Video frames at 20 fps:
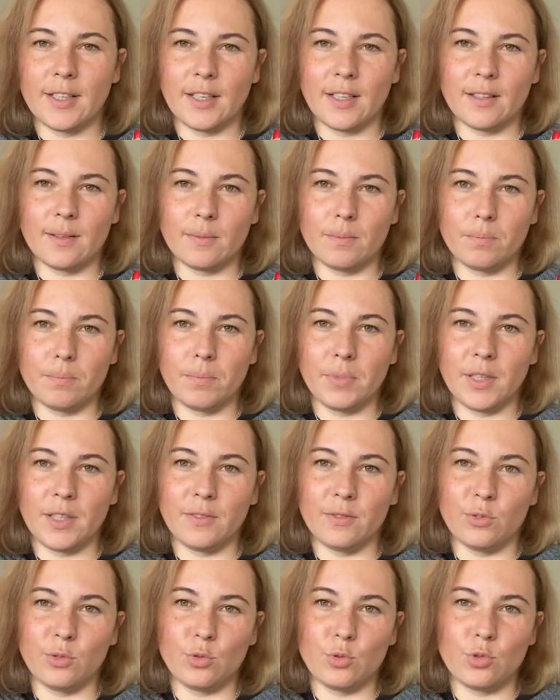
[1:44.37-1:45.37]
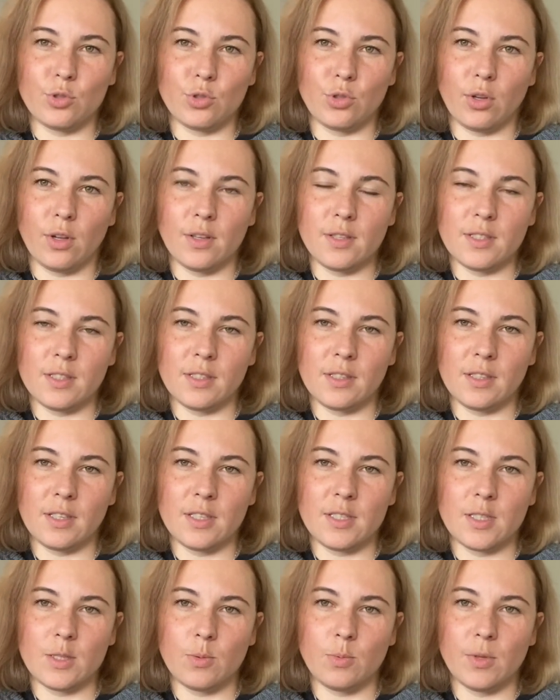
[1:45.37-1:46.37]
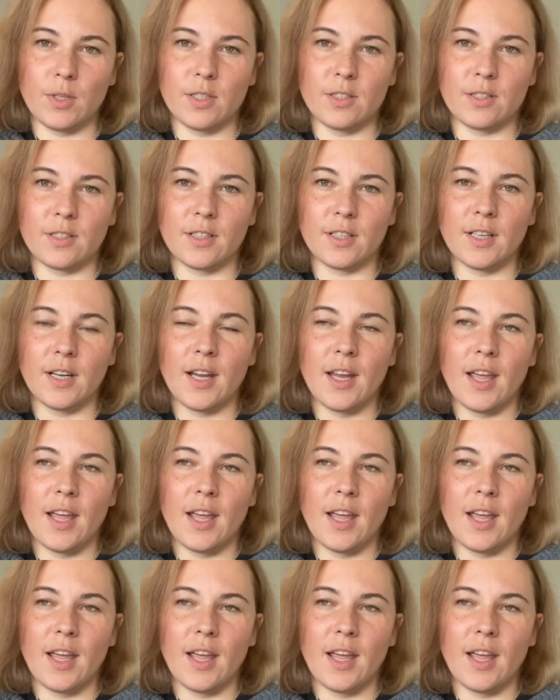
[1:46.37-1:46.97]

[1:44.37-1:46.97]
and believe two shawls in this sweater,